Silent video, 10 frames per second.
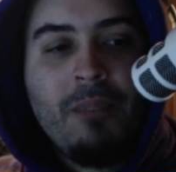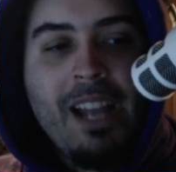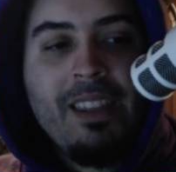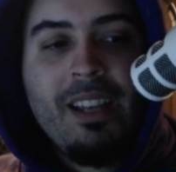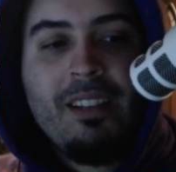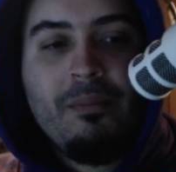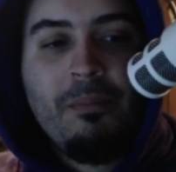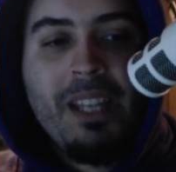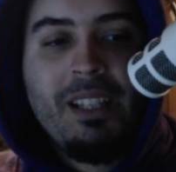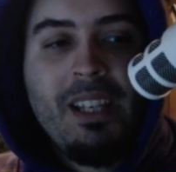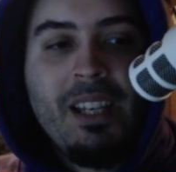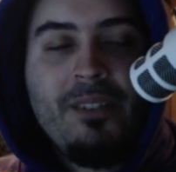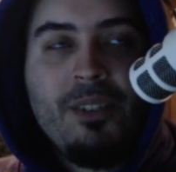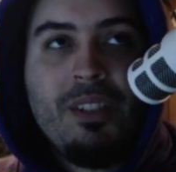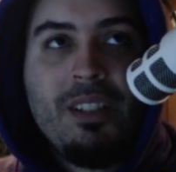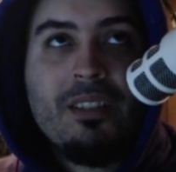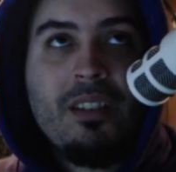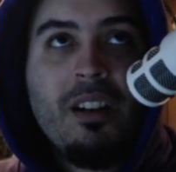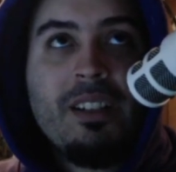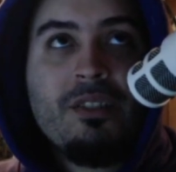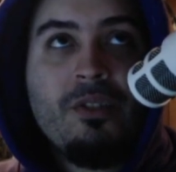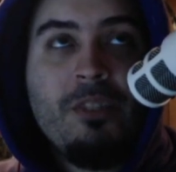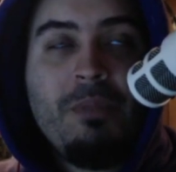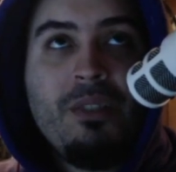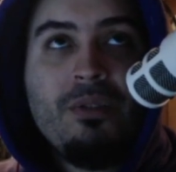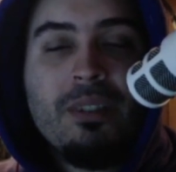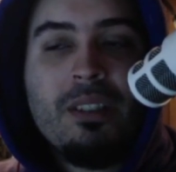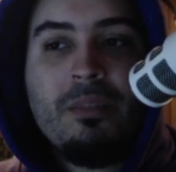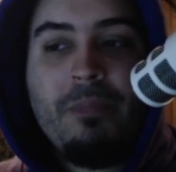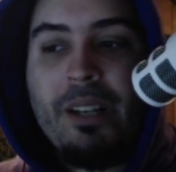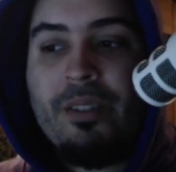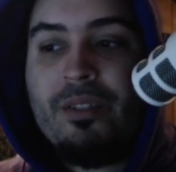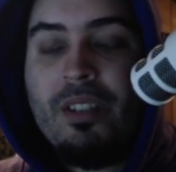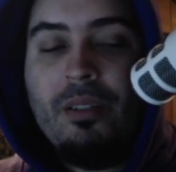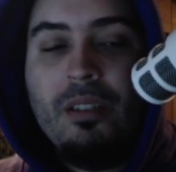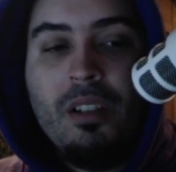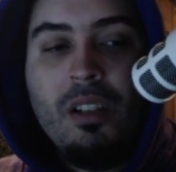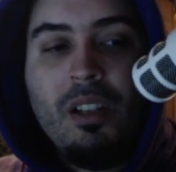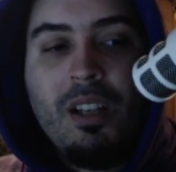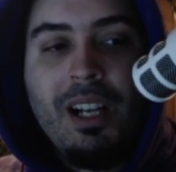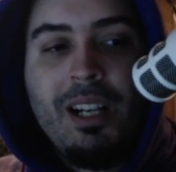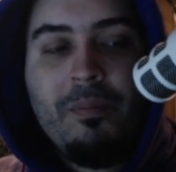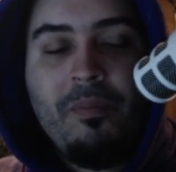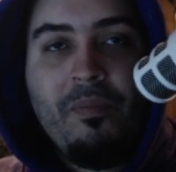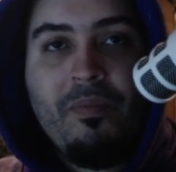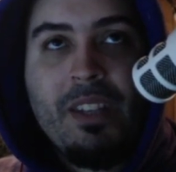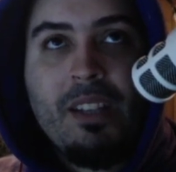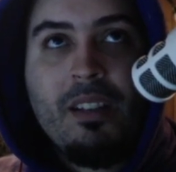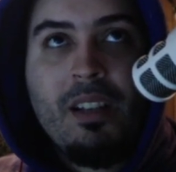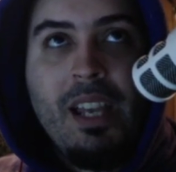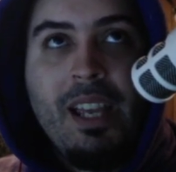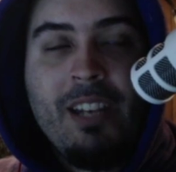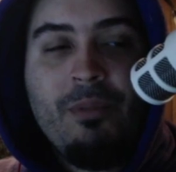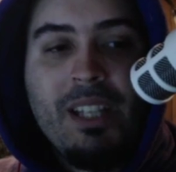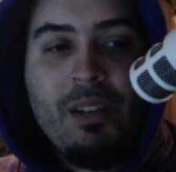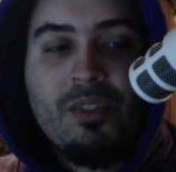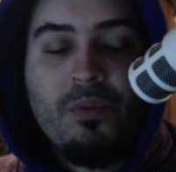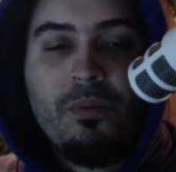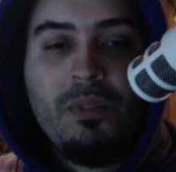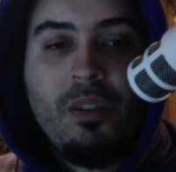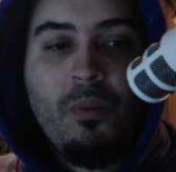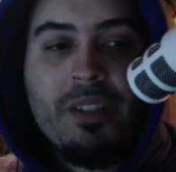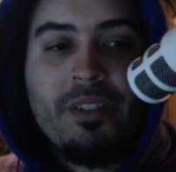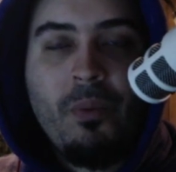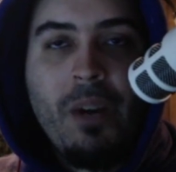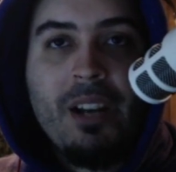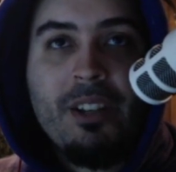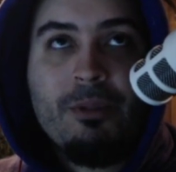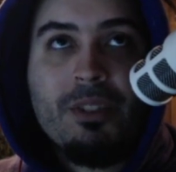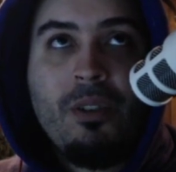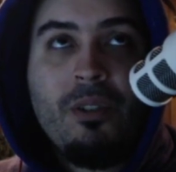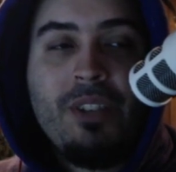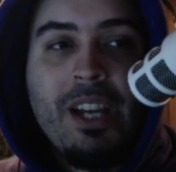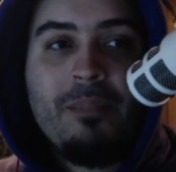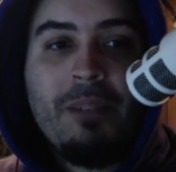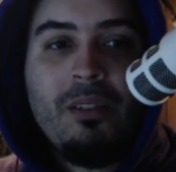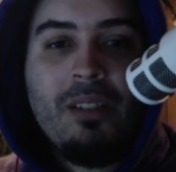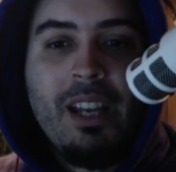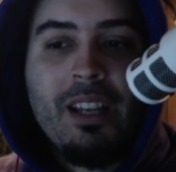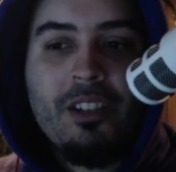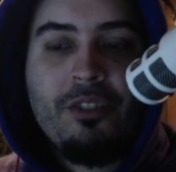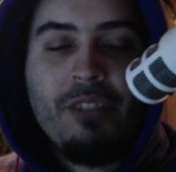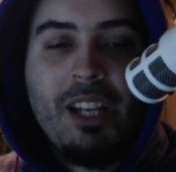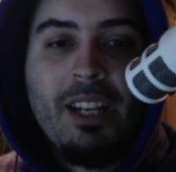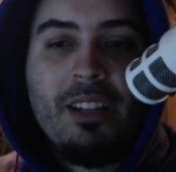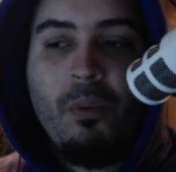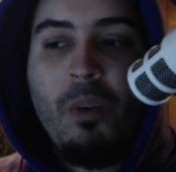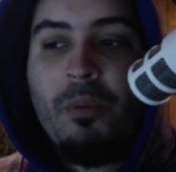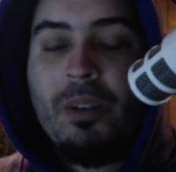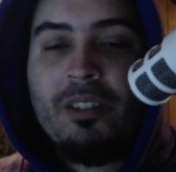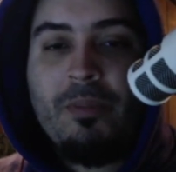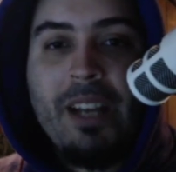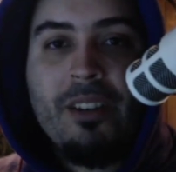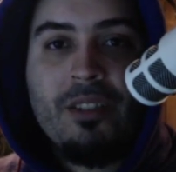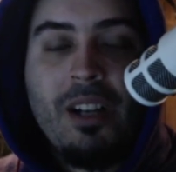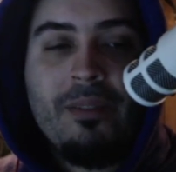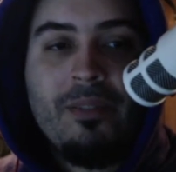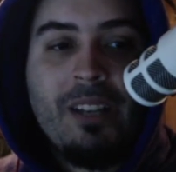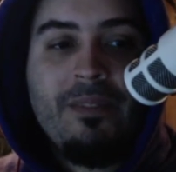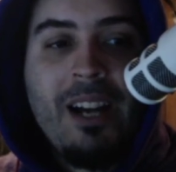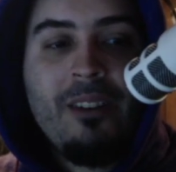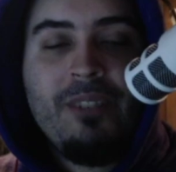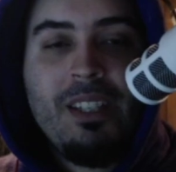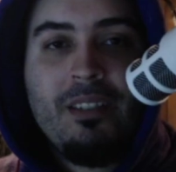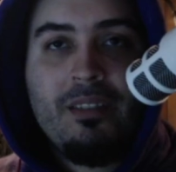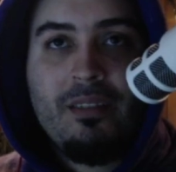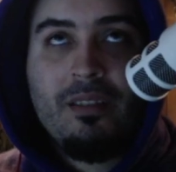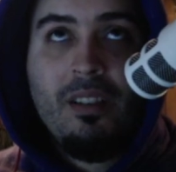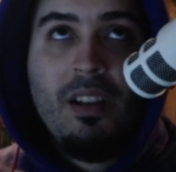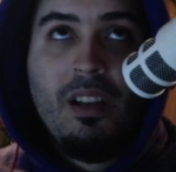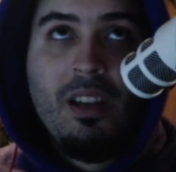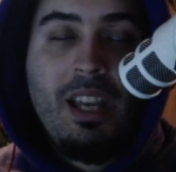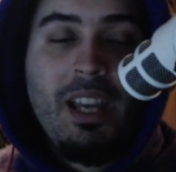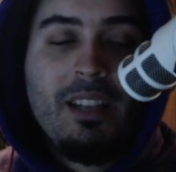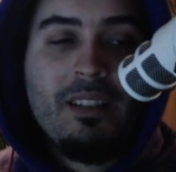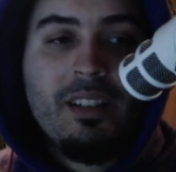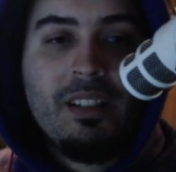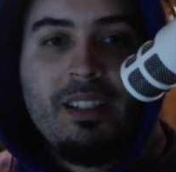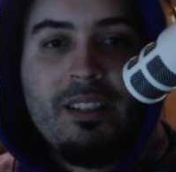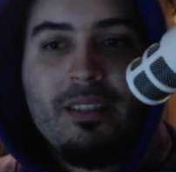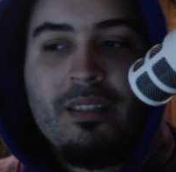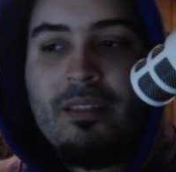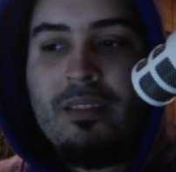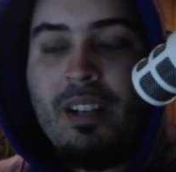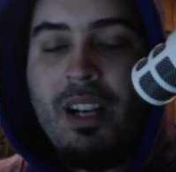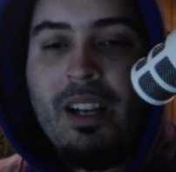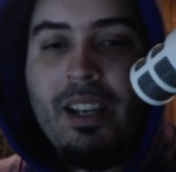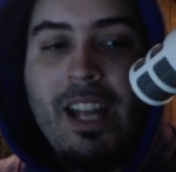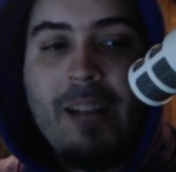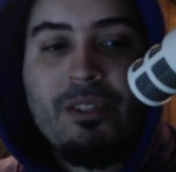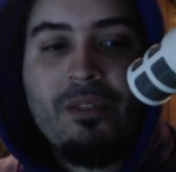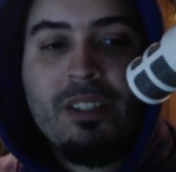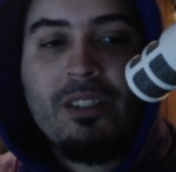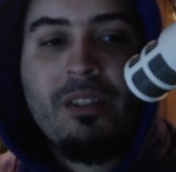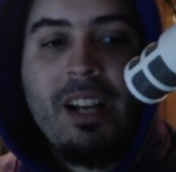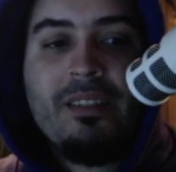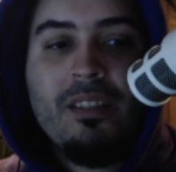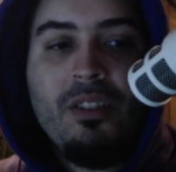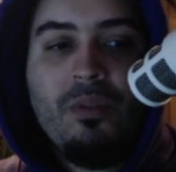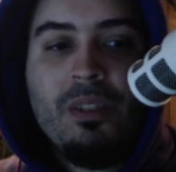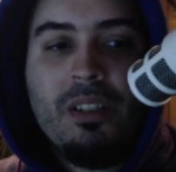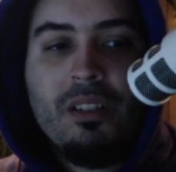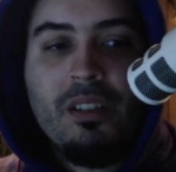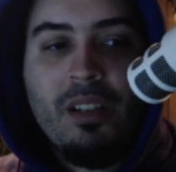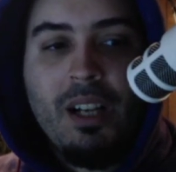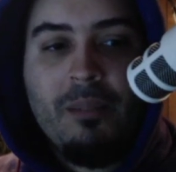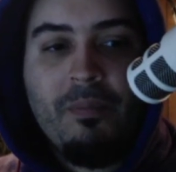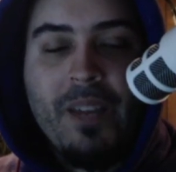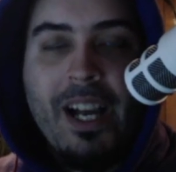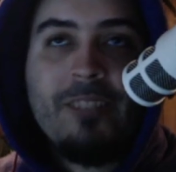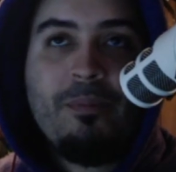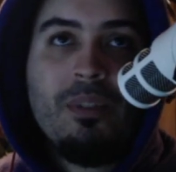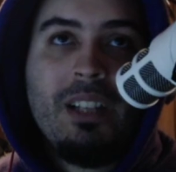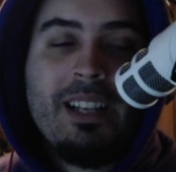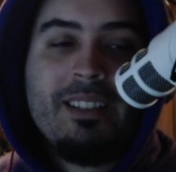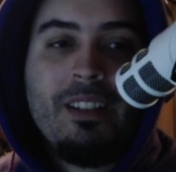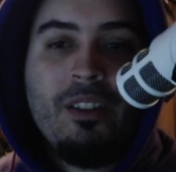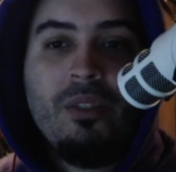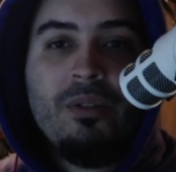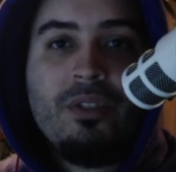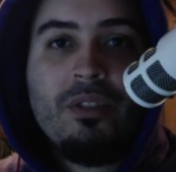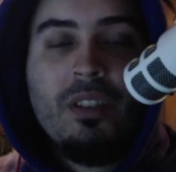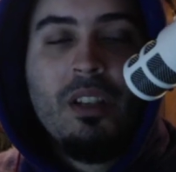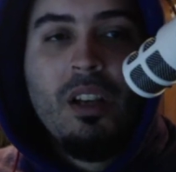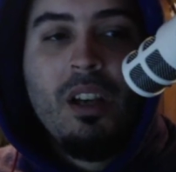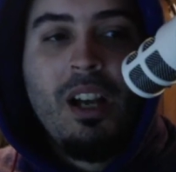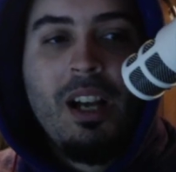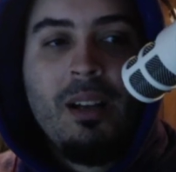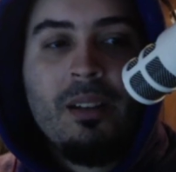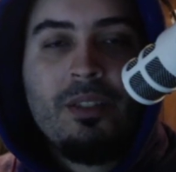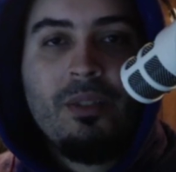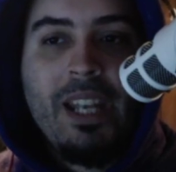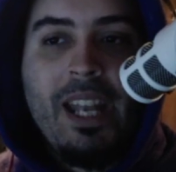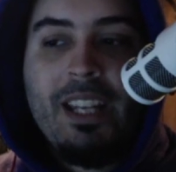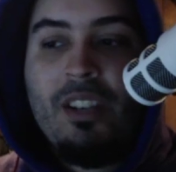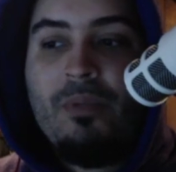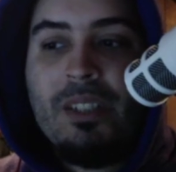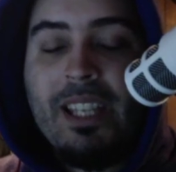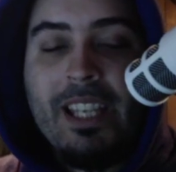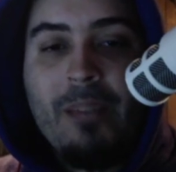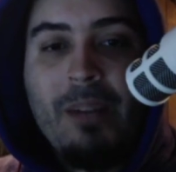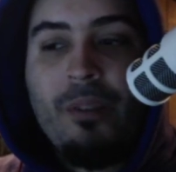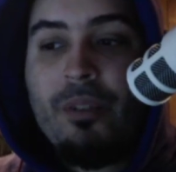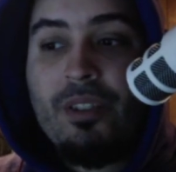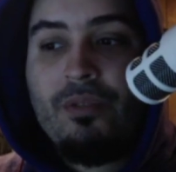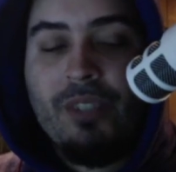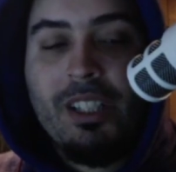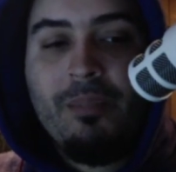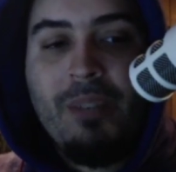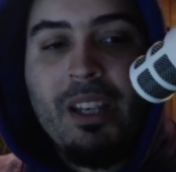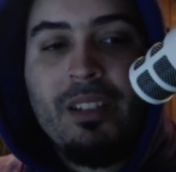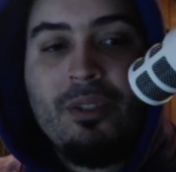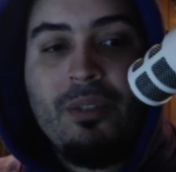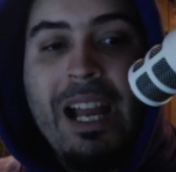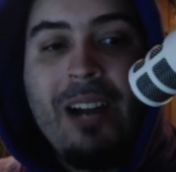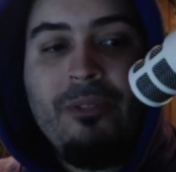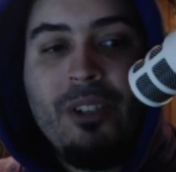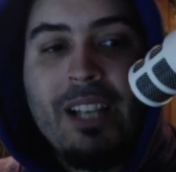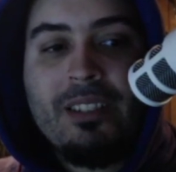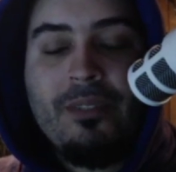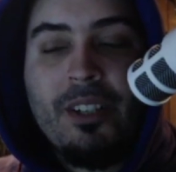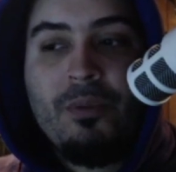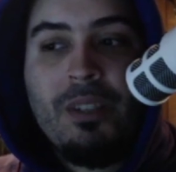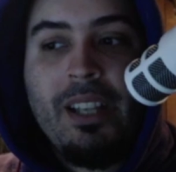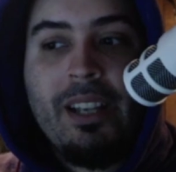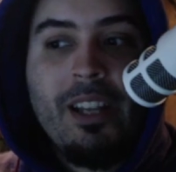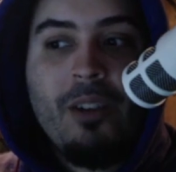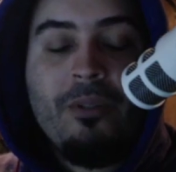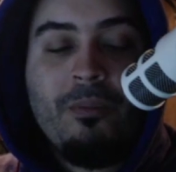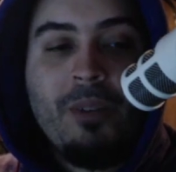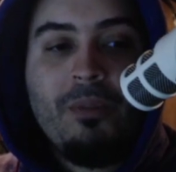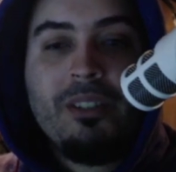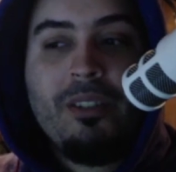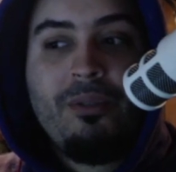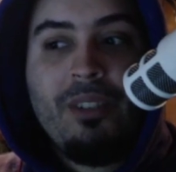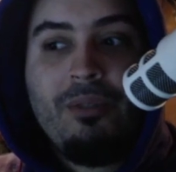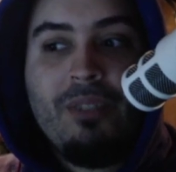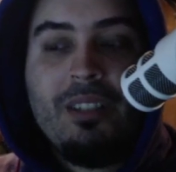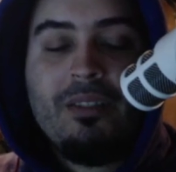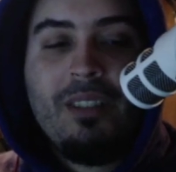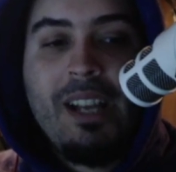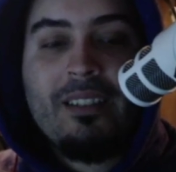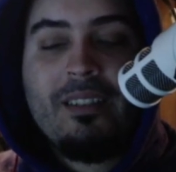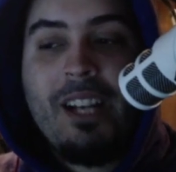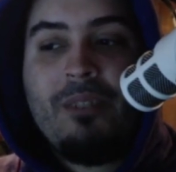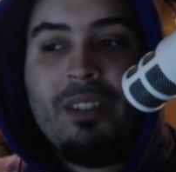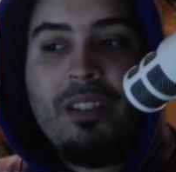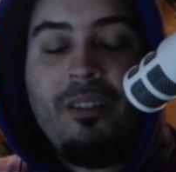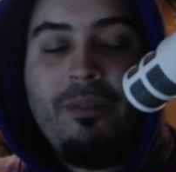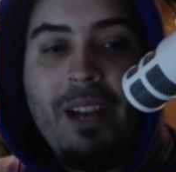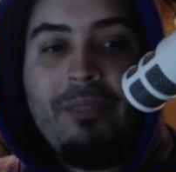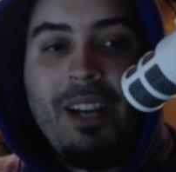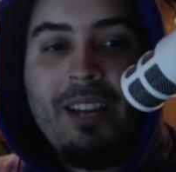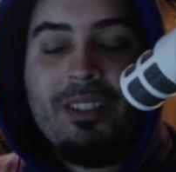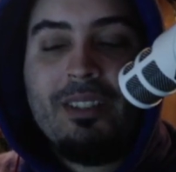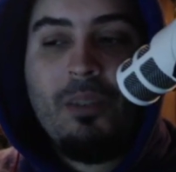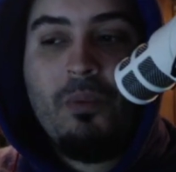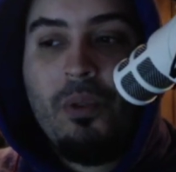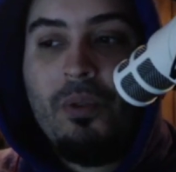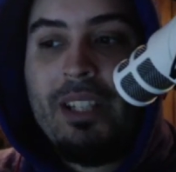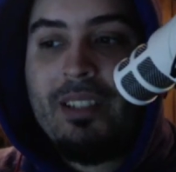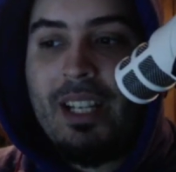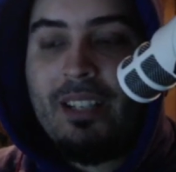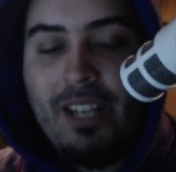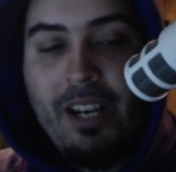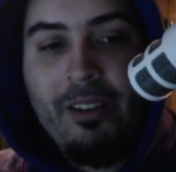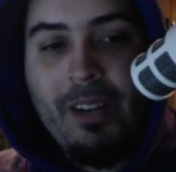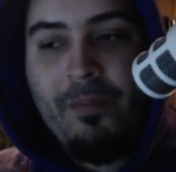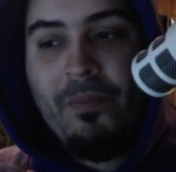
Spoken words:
think mainly if you see this card, it's going to be used with the spiders though. Anyone that just wasn't aware, there was a whole deck about like creating the 1/1 spiders off of like Vile Feasts and Elises and Hapless Aristocrats, and you would Iceborne Legacy those so that any new ones that came out were just really big. So now if you cast the first one, like they go from 1/1s to 3/3s. You cast the second one, they're all 5/5s, and it's like, whoa, that's kind of scary, right?